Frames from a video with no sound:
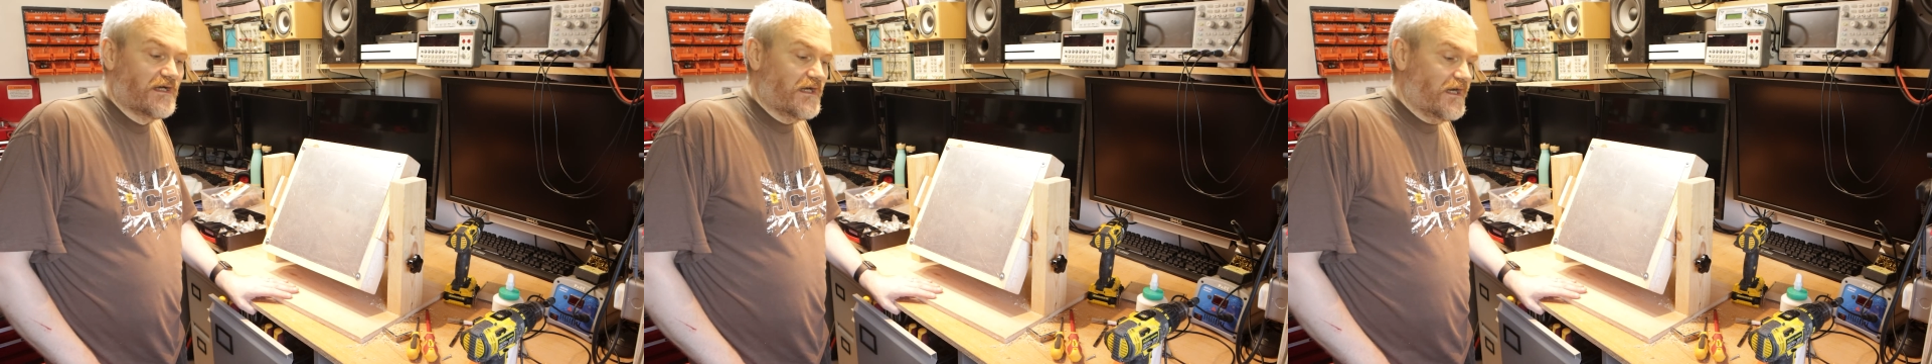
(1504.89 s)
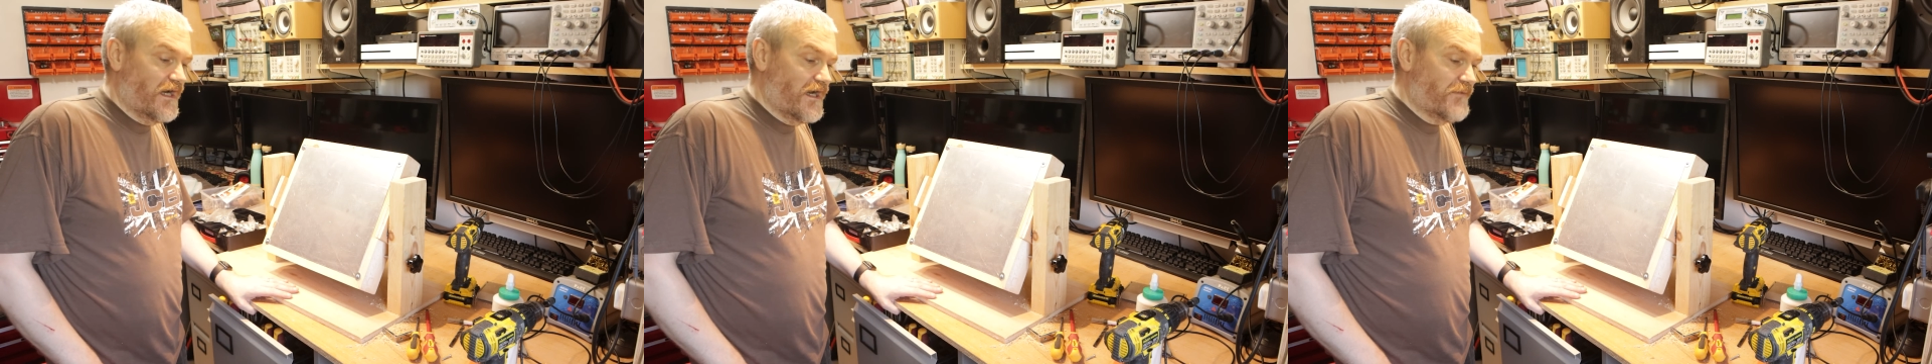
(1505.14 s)

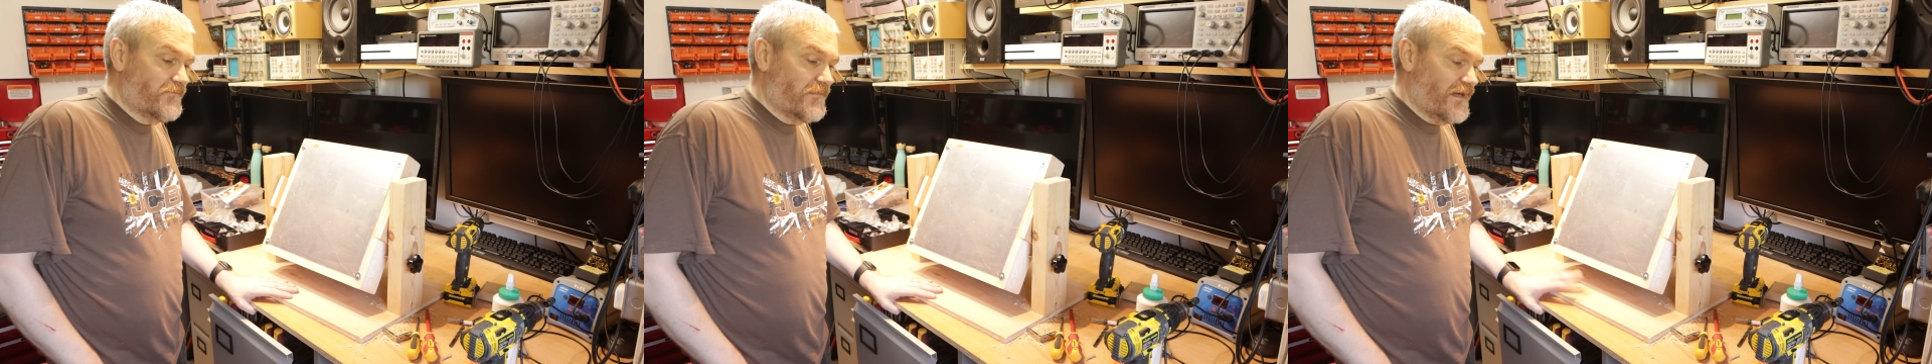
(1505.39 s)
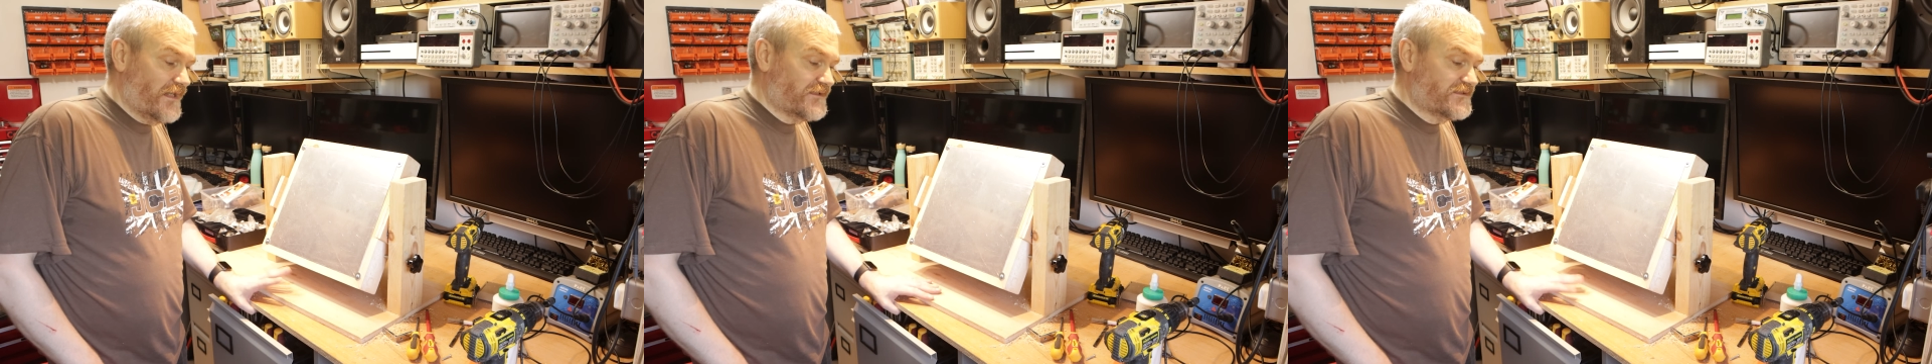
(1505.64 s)

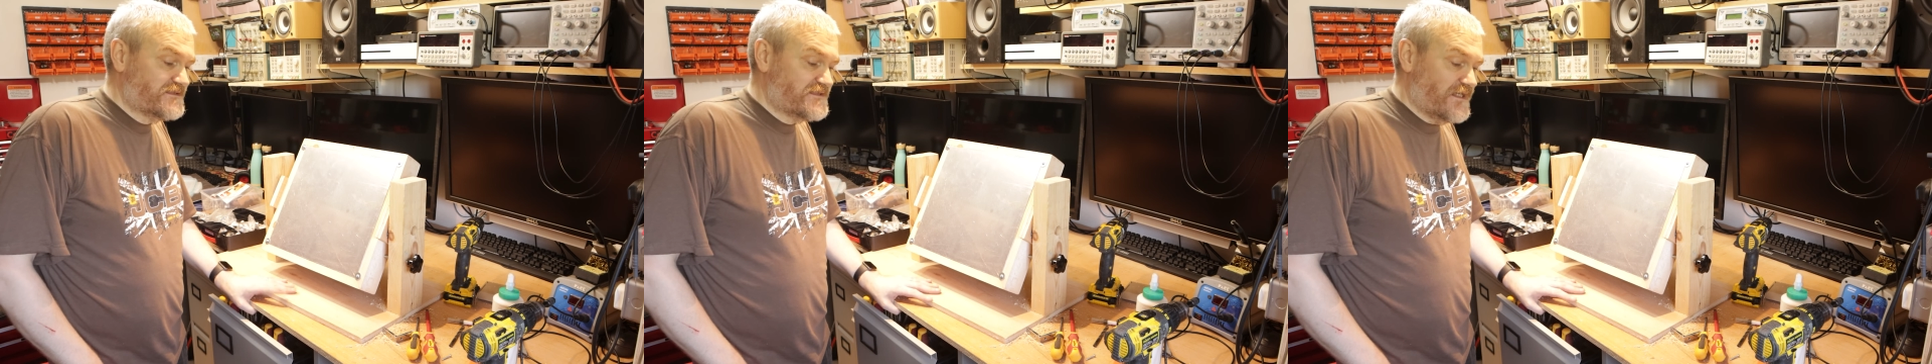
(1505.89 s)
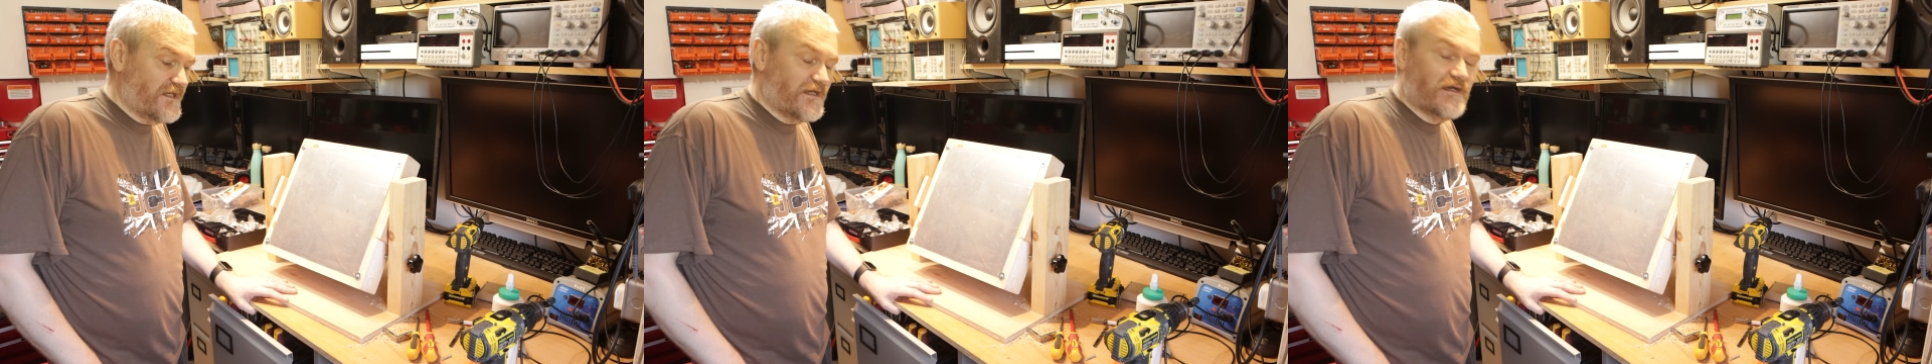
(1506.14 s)

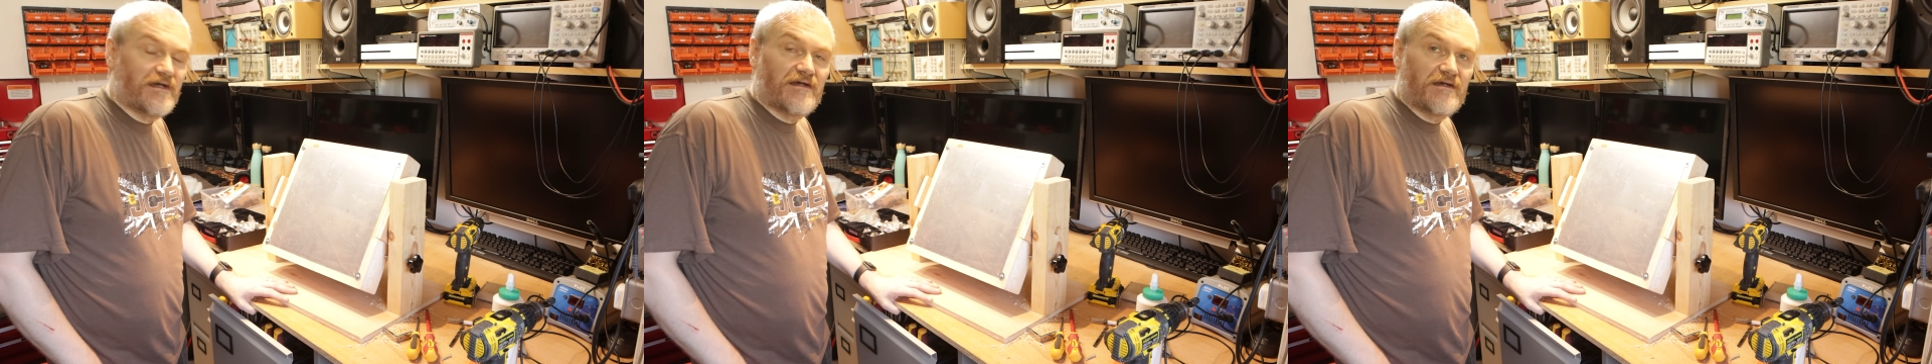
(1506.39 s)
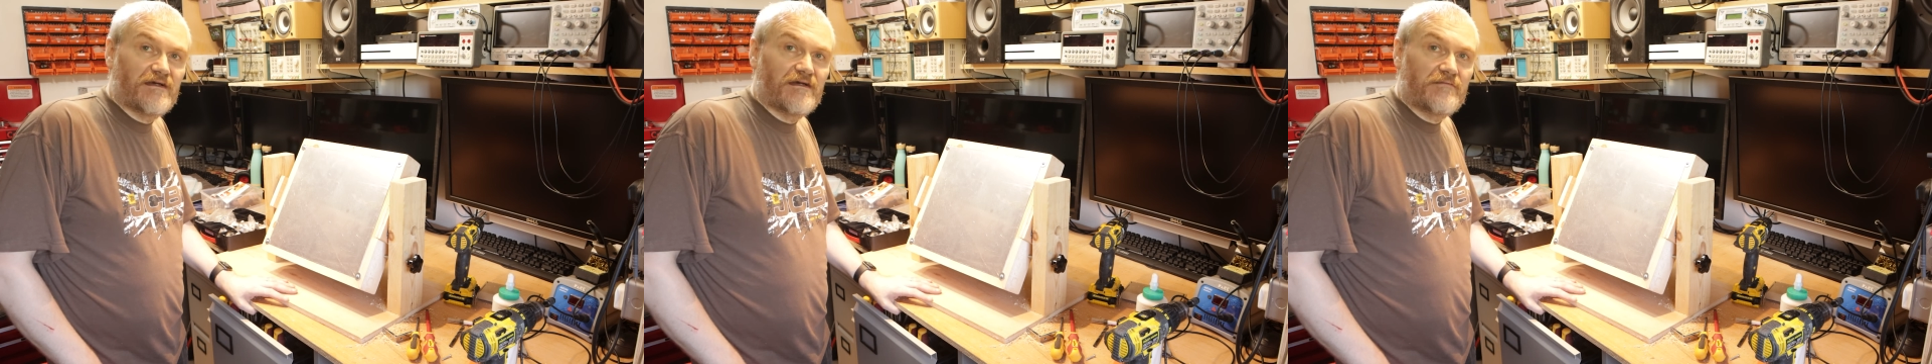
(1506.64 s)
and
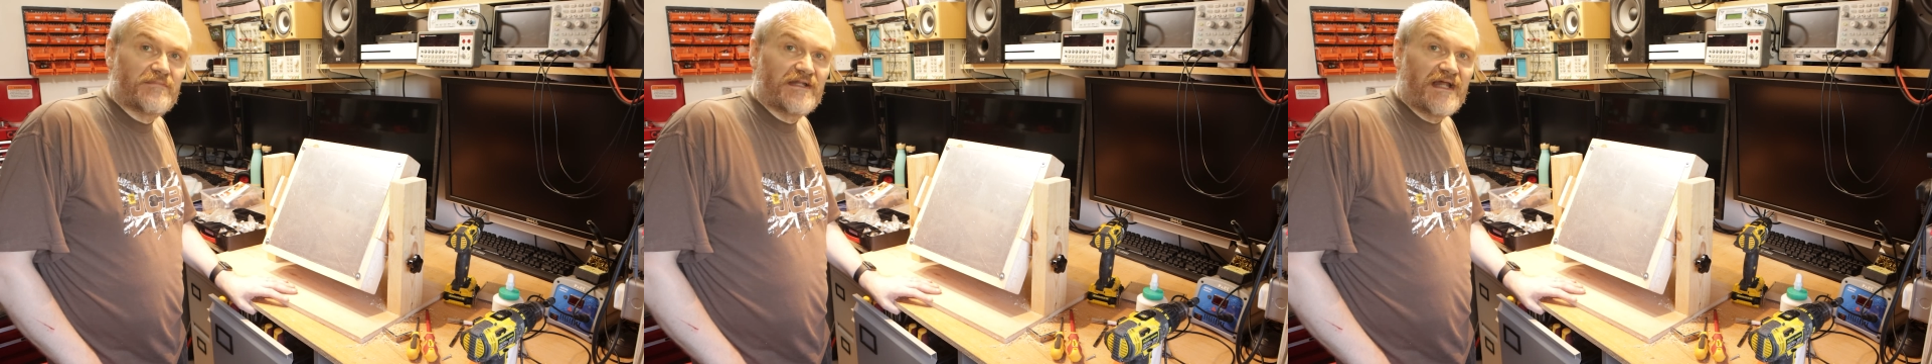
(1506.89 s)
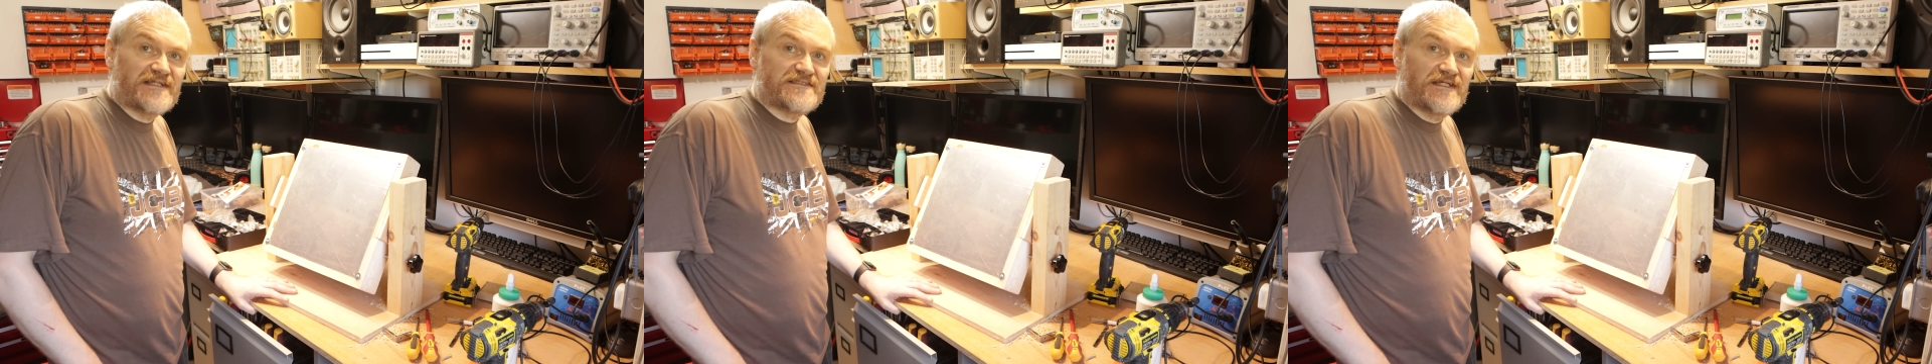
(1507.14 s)
be nice